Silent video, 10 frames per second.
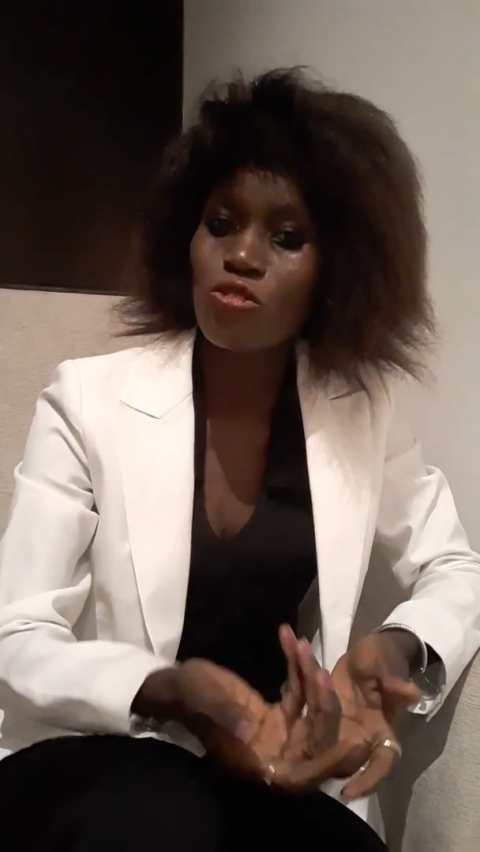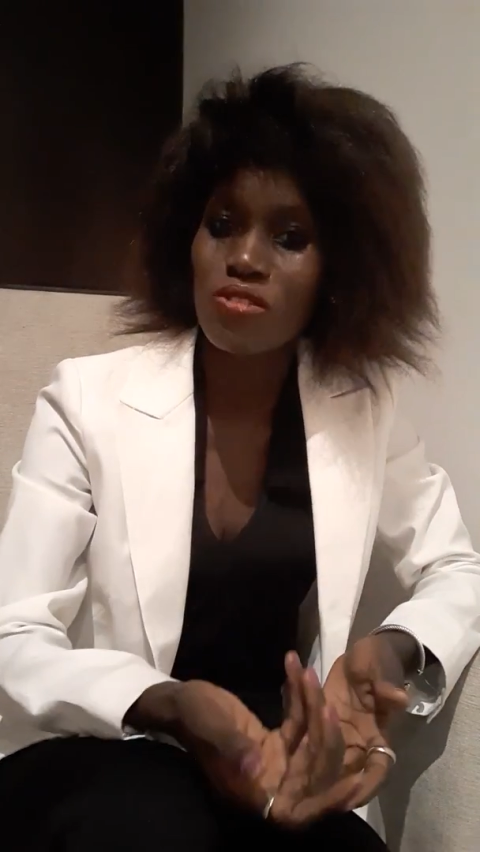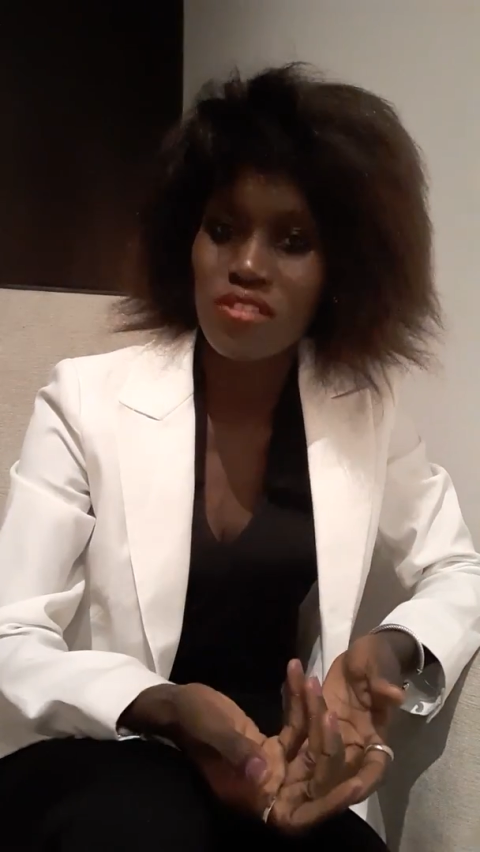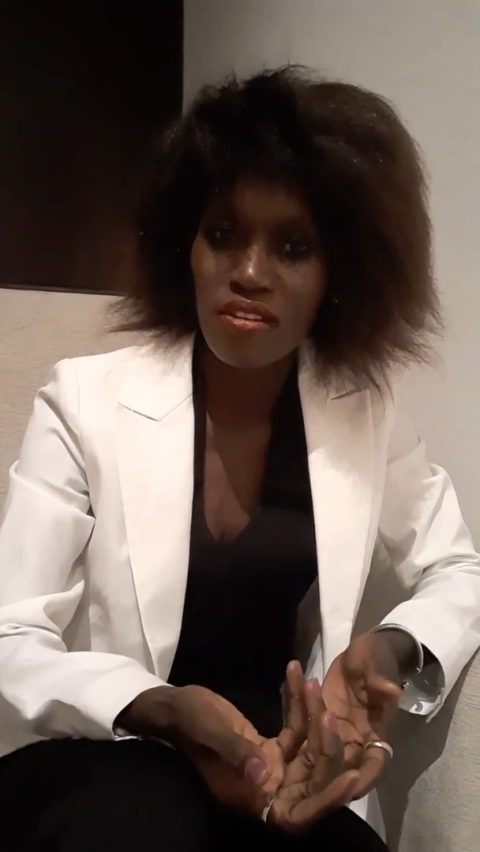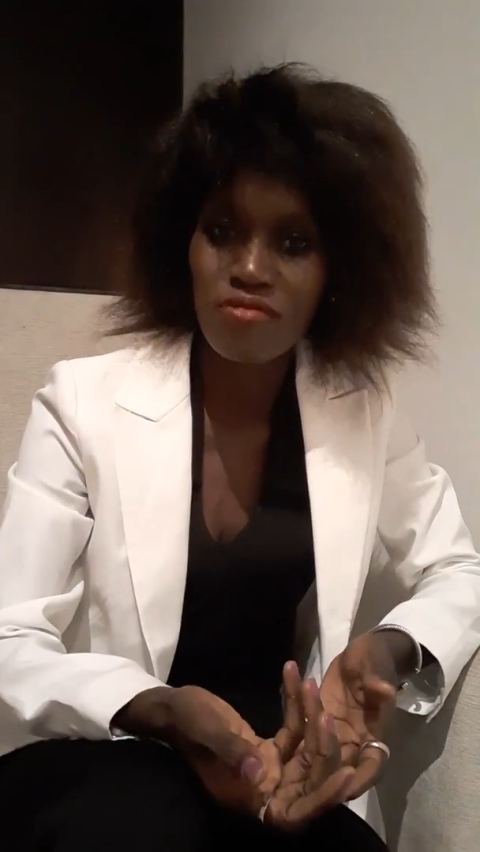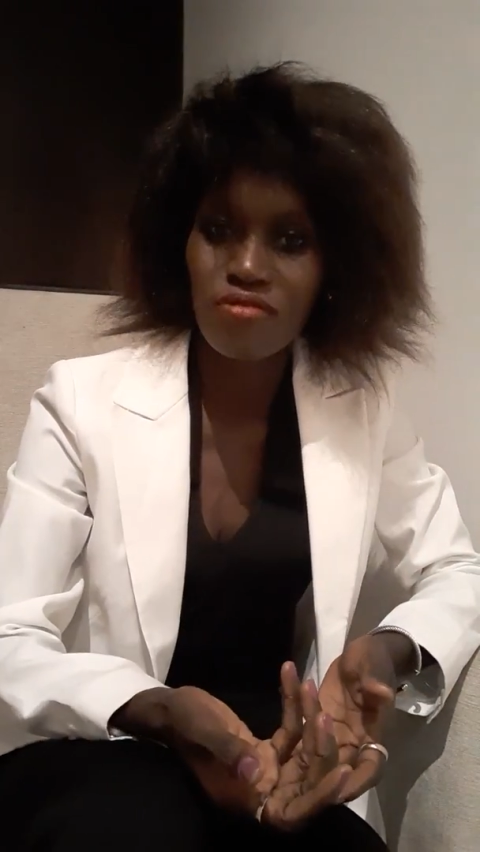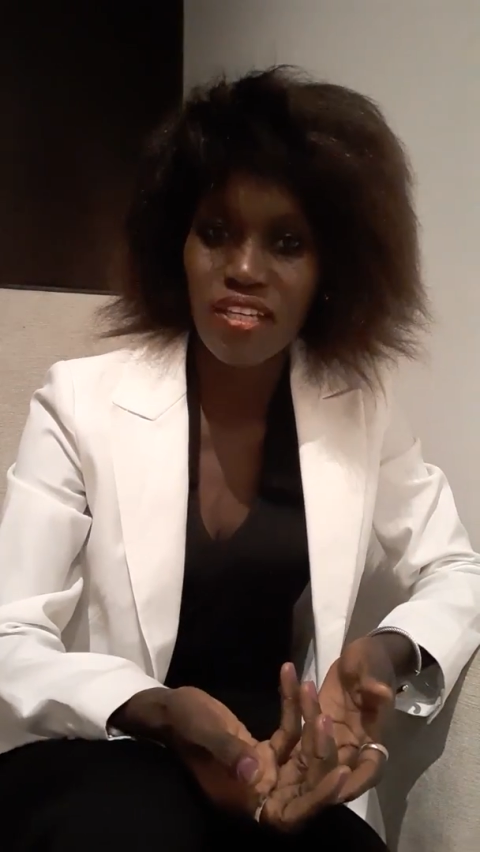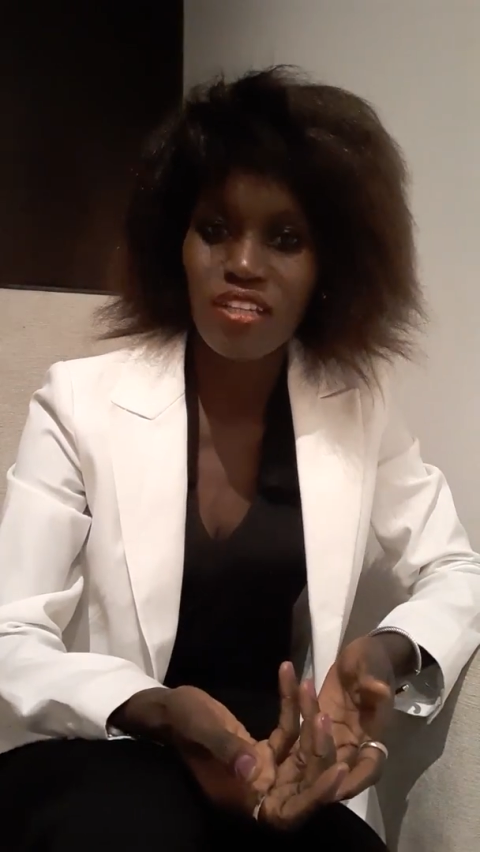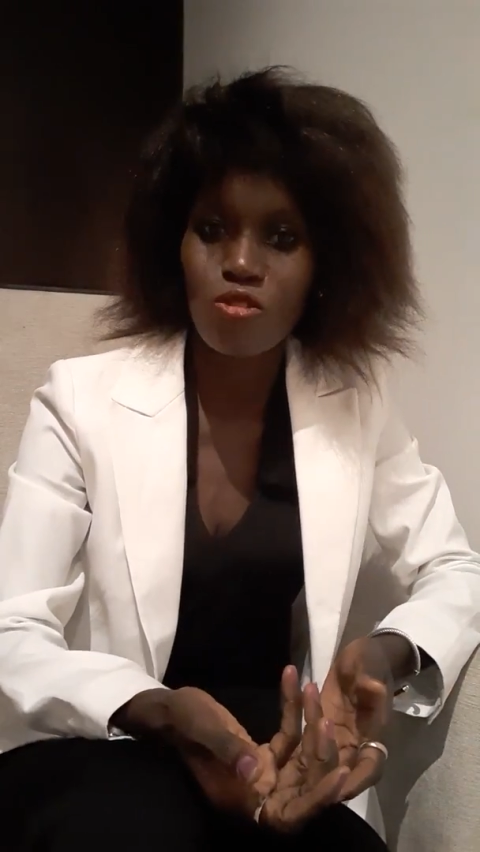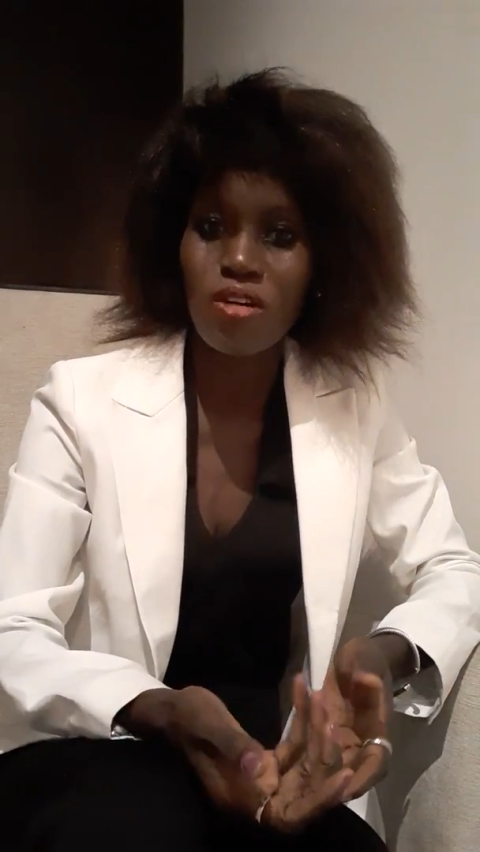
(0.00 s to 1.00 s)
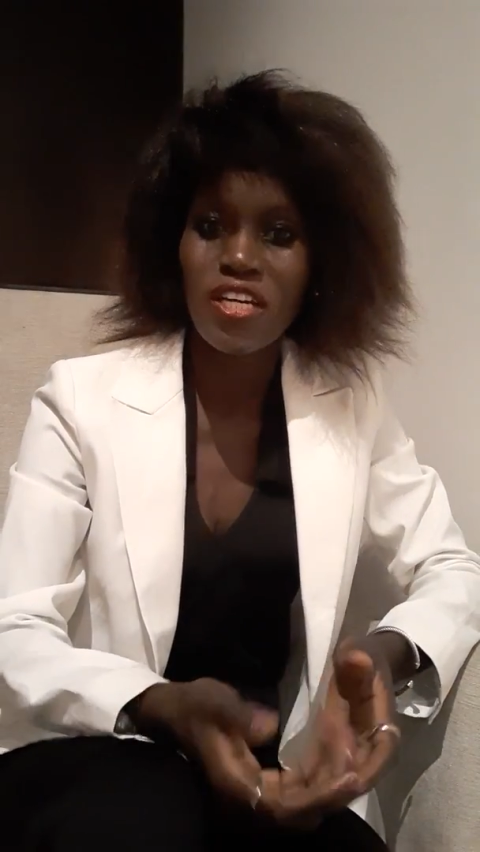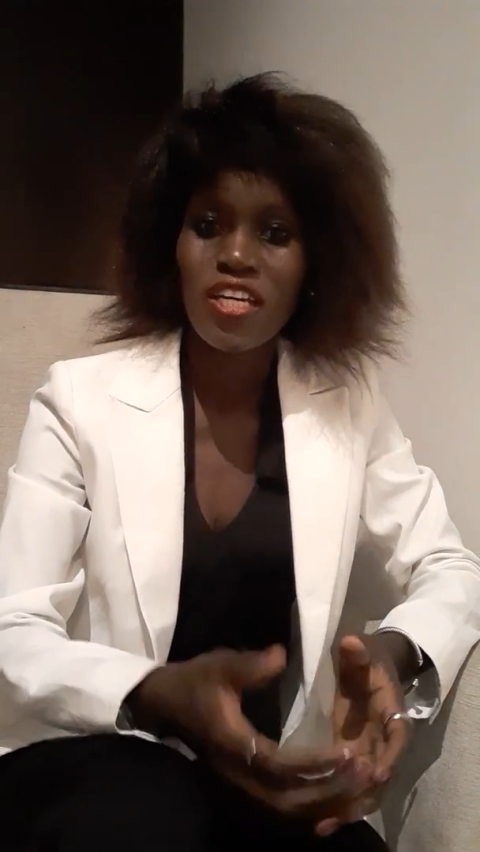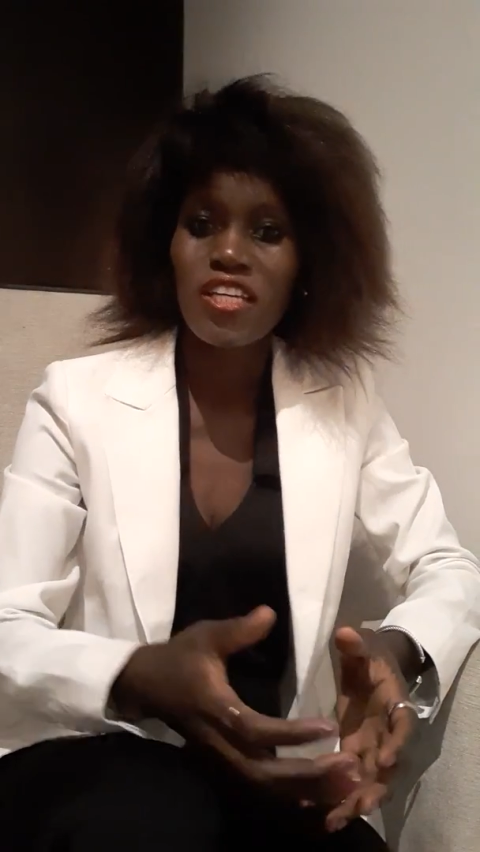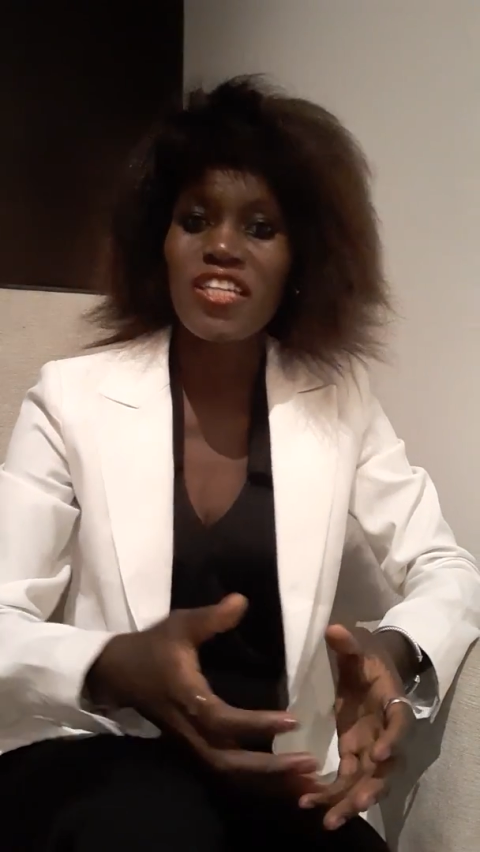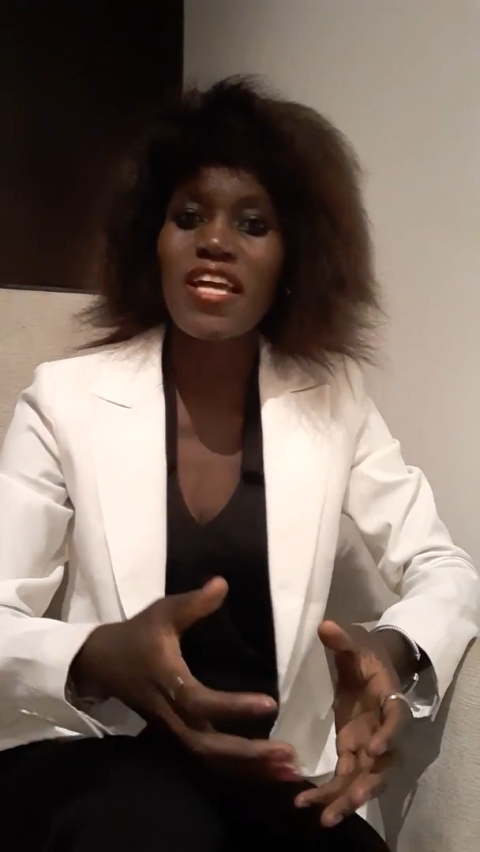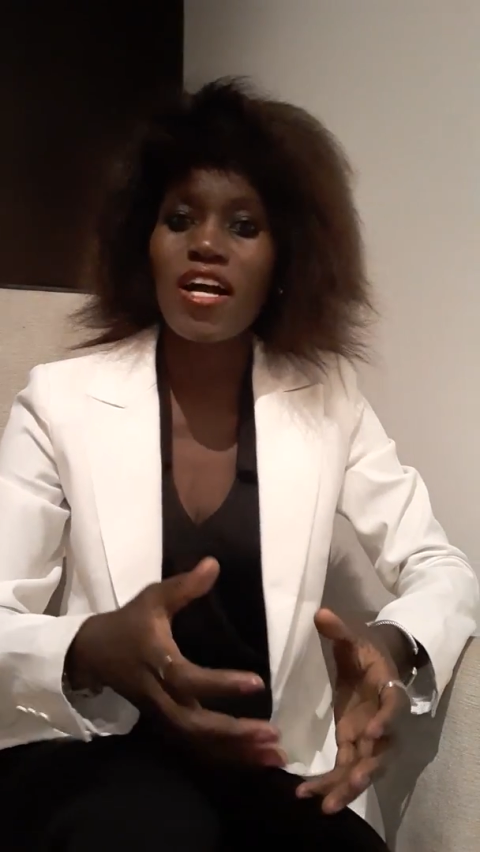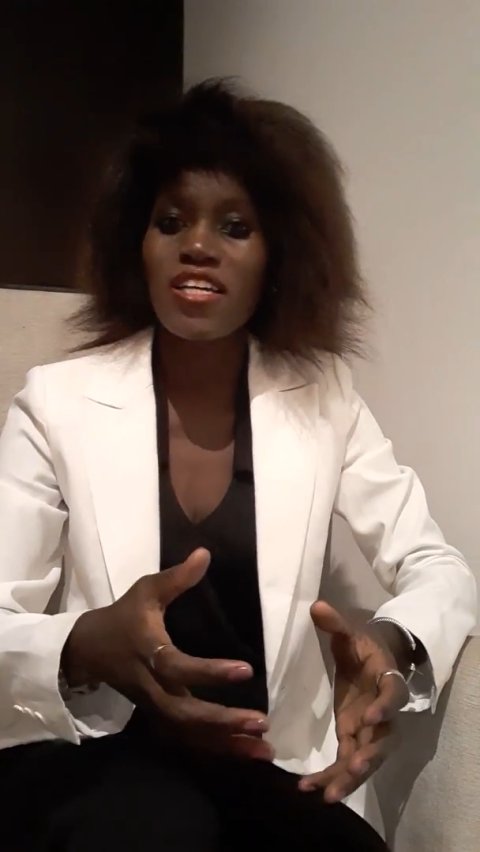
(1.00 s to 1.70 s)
yourself like you are in a,